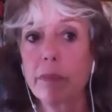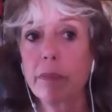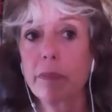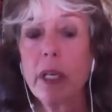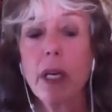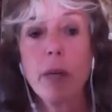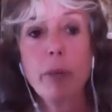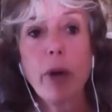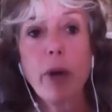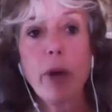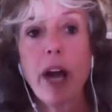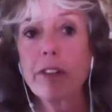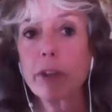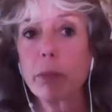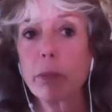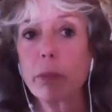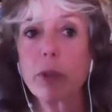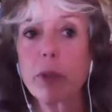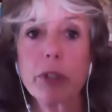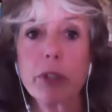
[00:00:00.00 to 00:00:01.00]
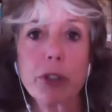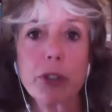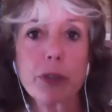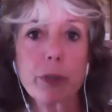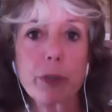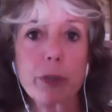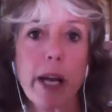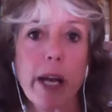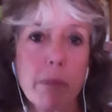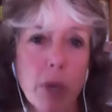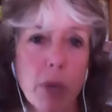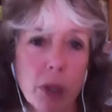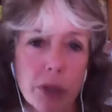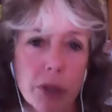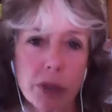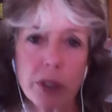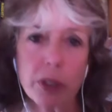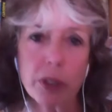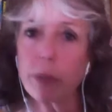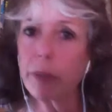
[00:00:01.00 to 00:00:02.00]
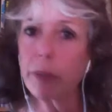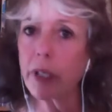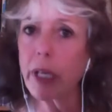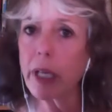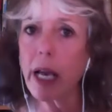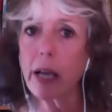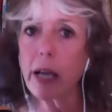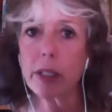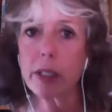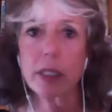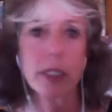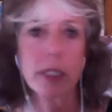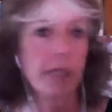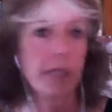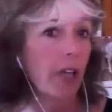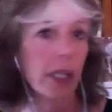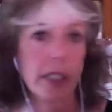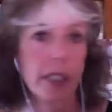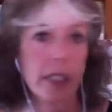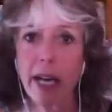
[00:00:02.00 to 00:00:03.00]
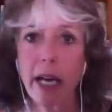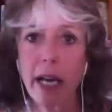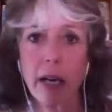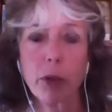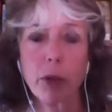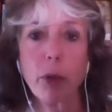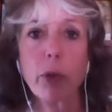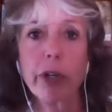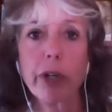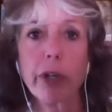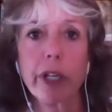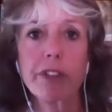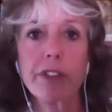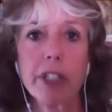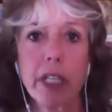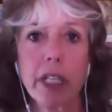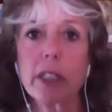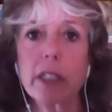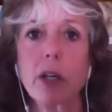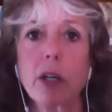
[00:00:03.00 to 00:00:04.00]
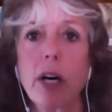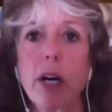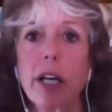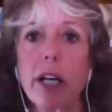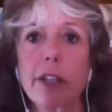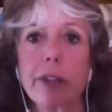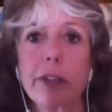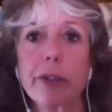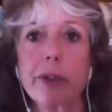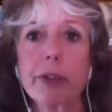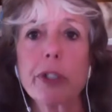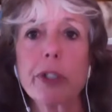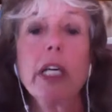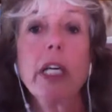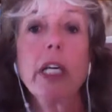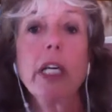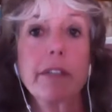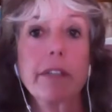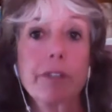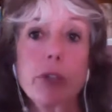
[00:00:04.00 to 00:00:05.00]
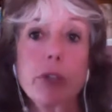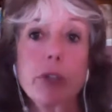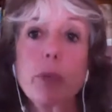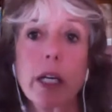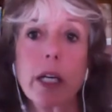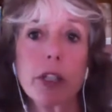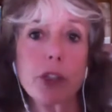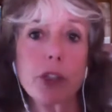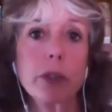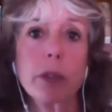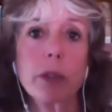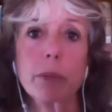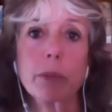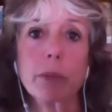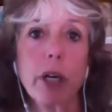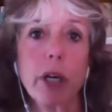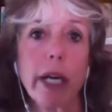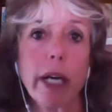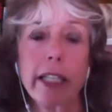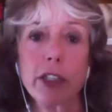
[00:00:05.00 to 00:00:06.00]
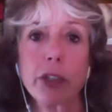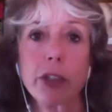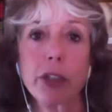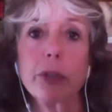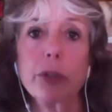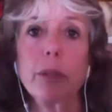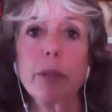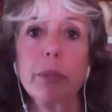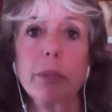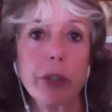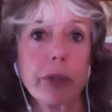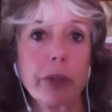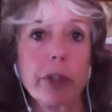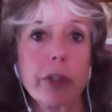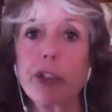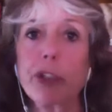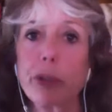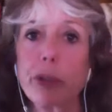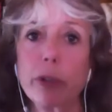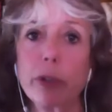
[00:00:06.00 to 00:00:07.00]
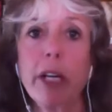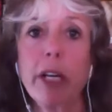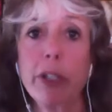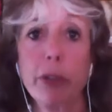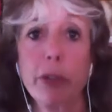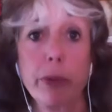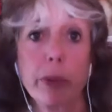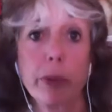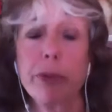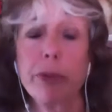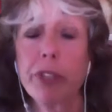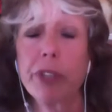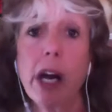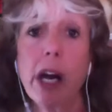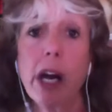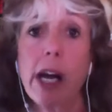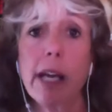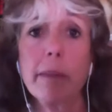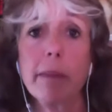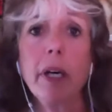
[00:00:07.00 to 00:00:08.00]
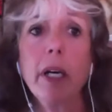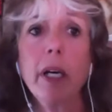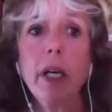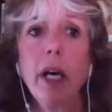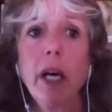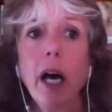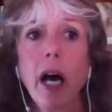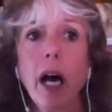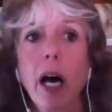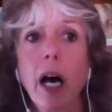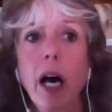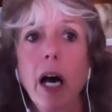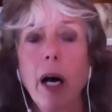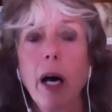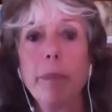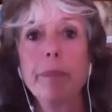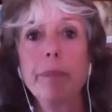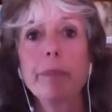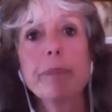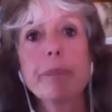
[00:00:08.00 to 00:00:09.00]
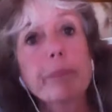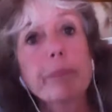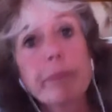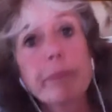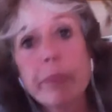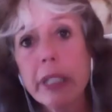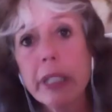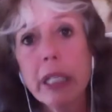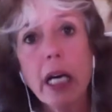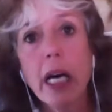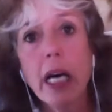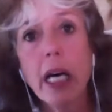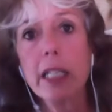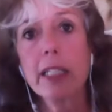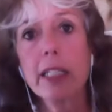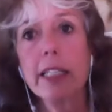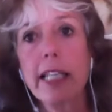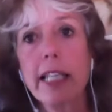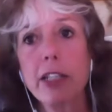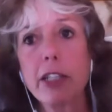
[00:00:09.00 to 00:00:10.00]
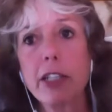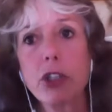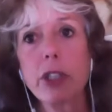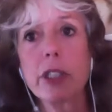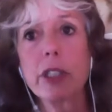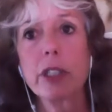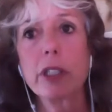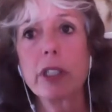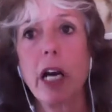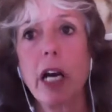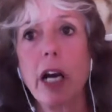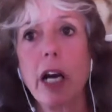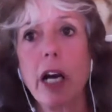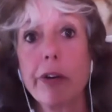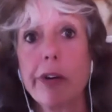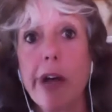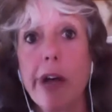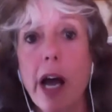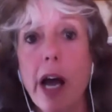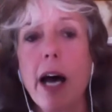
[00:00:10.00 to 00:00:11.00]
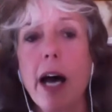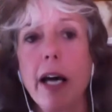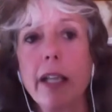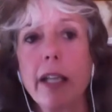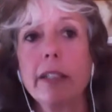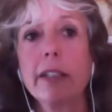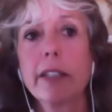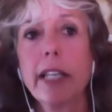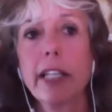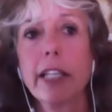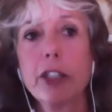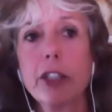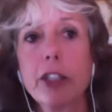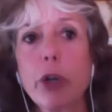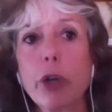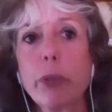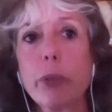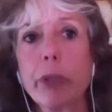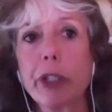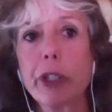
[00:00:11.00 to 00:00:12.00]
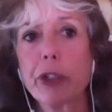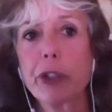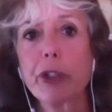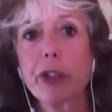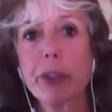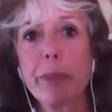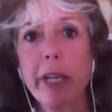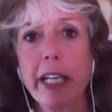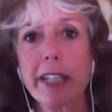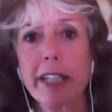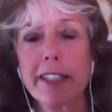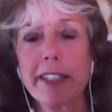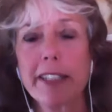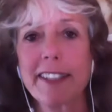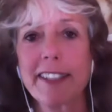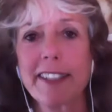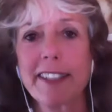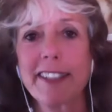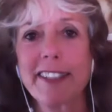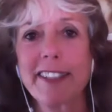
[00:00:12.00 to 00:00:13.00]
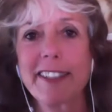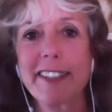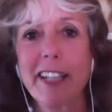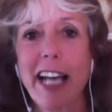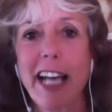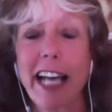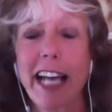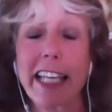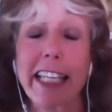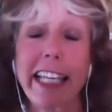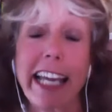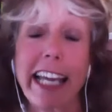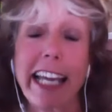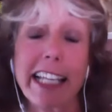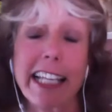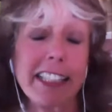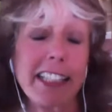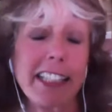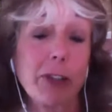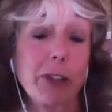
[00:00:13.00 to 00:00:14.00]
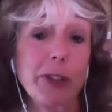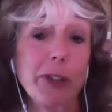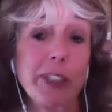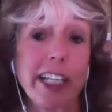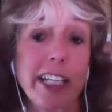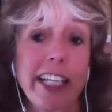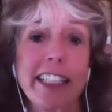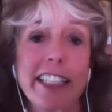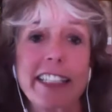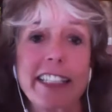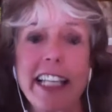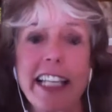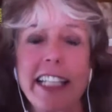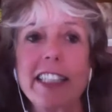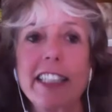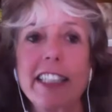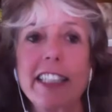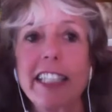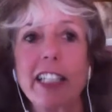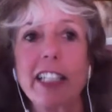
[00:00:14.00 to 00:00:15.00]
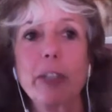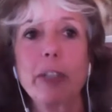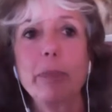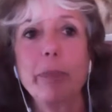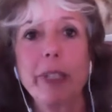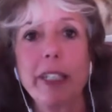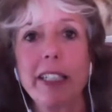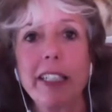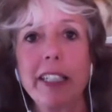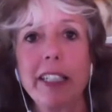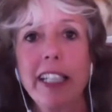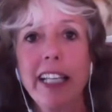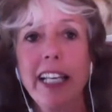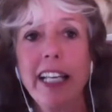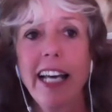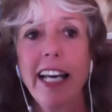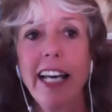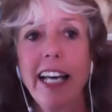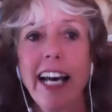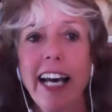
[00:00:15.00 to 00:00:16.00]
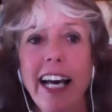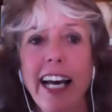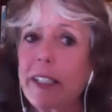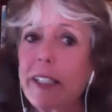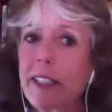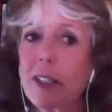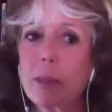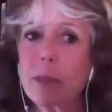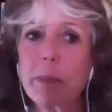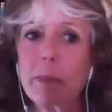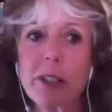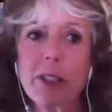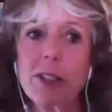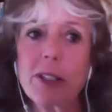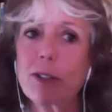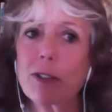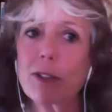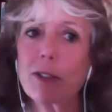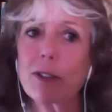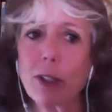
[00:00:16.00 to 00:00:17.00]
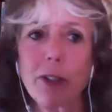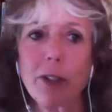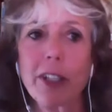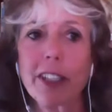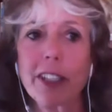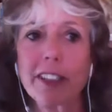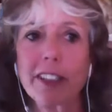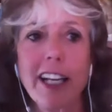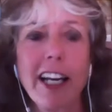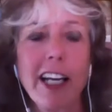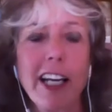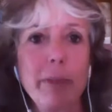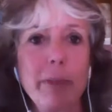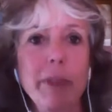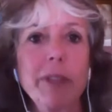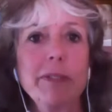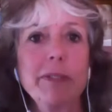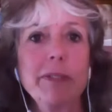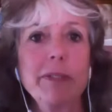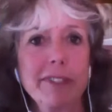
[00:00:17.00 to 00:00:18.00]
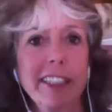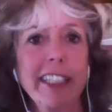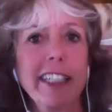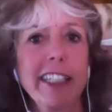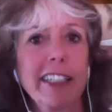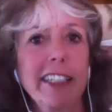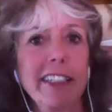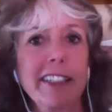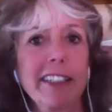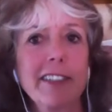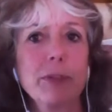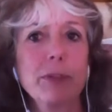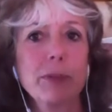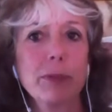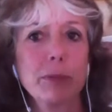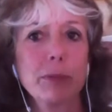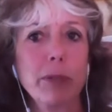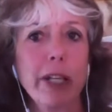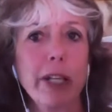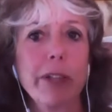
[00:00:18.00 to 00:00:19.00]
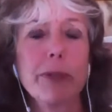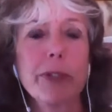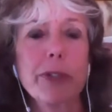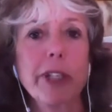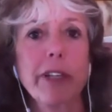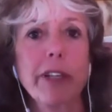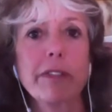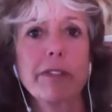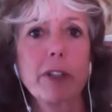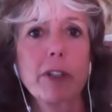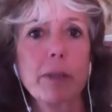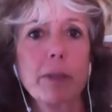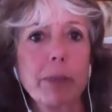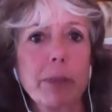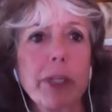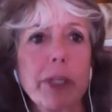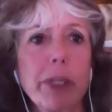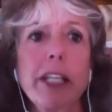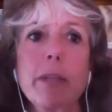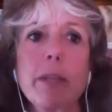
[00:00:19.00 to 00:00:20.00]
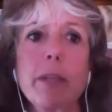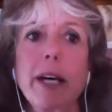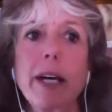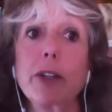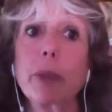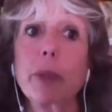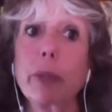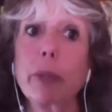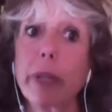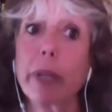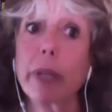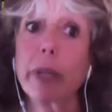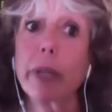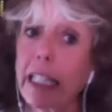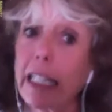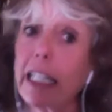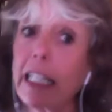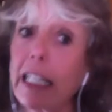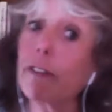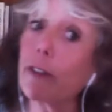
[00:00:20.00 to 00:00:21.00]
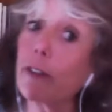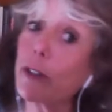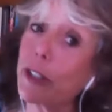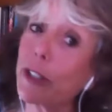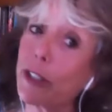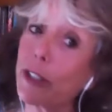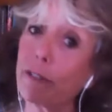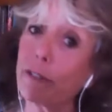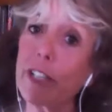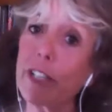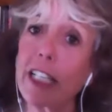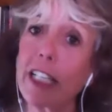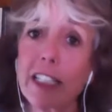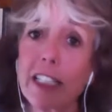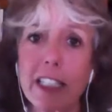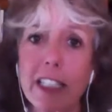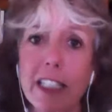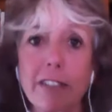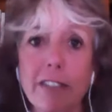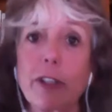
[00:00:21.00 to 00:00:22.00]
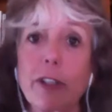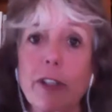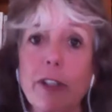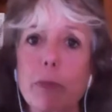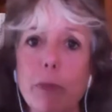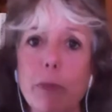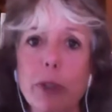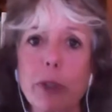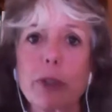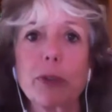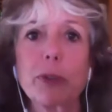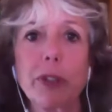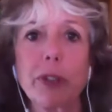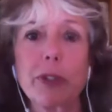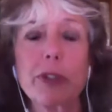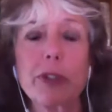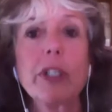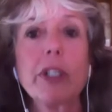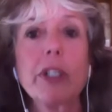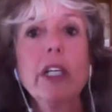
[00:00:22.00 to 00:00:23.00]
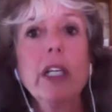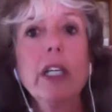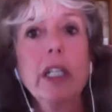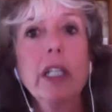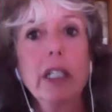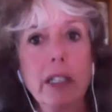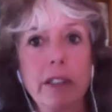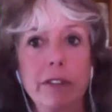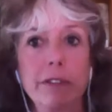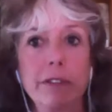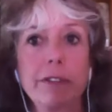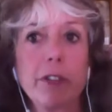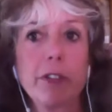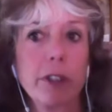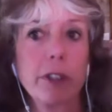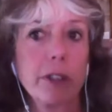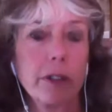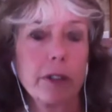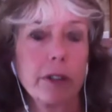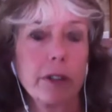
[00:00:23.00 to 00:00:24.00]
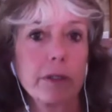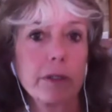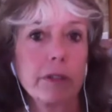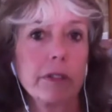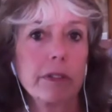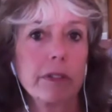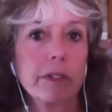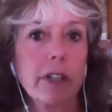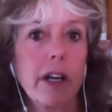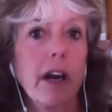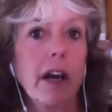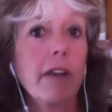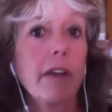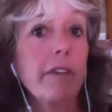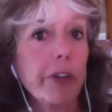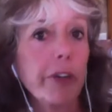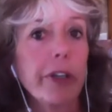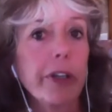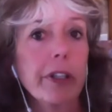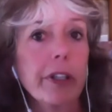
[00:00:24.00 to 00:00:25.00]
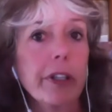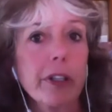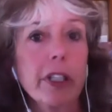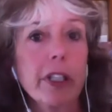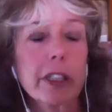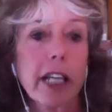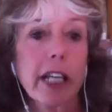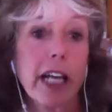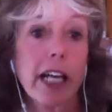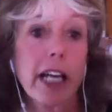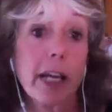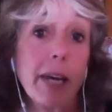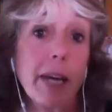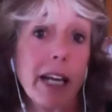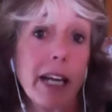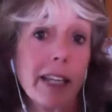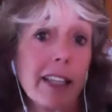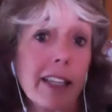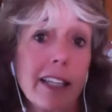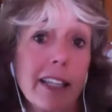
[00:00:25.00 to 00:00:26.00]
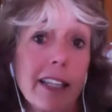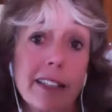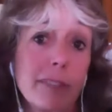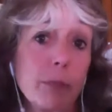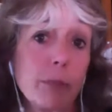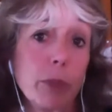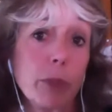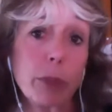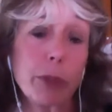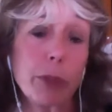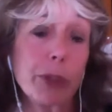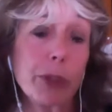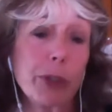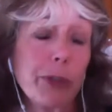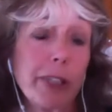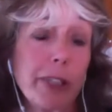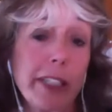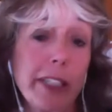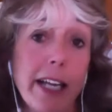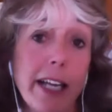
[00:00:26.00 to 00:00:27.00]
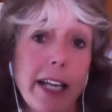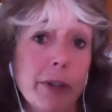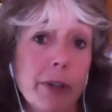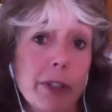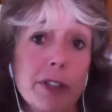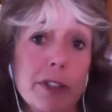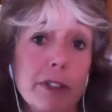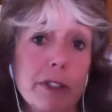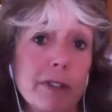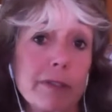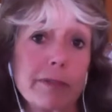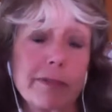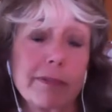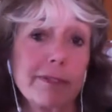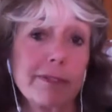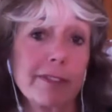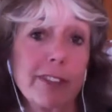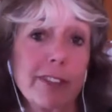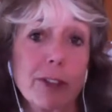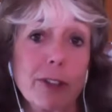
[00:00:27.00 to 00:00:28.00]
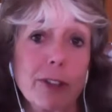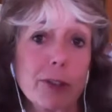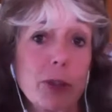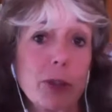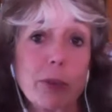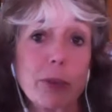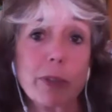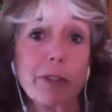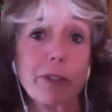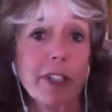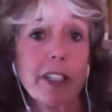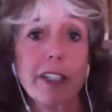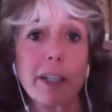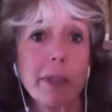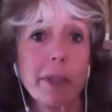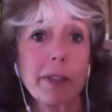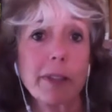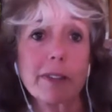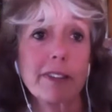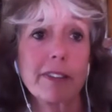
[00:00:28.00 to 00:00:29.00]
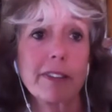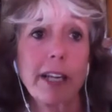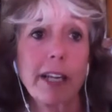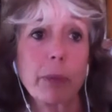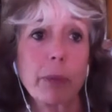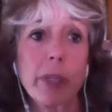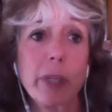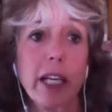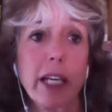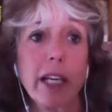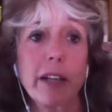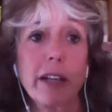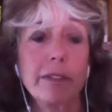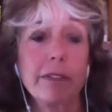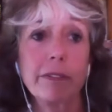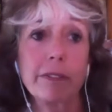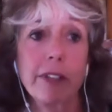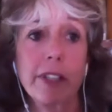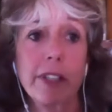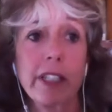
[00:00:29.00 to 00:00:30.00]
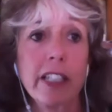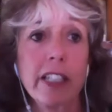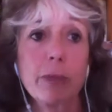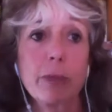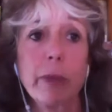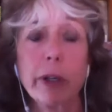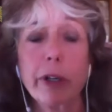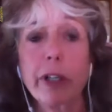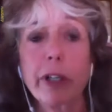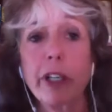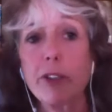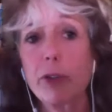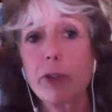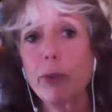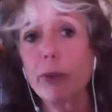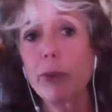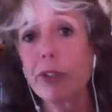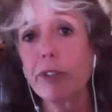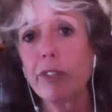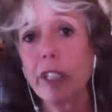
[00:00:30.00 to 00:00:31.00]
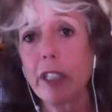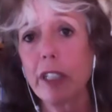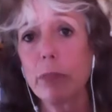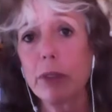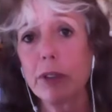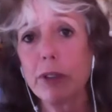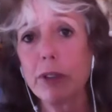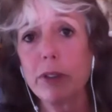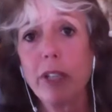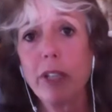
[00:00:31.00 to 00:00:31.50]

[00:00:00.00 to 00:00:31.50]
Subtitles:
profitable, which is why most of the big houses have cut them out or have said to authors, if you want to do them, go ahead and do them, but you're going to do them on your own dime, because they just are not, they don't reach the masses. I guess in the old days they did, but I've been in this business for a long time, and writers have complained about the reality versus the fantasy of those book tours for a very long time. I think what we're doing now is, you know, terrific. I mean, that we have these marketing tools available